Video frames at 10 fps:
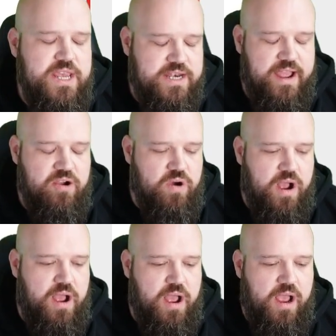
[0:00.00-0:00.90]
Now,
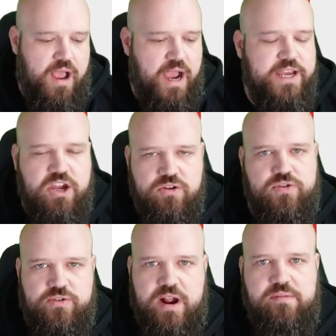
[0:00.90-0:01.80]
I know
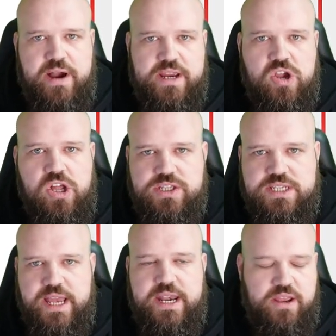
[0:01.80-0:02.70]
throughout my content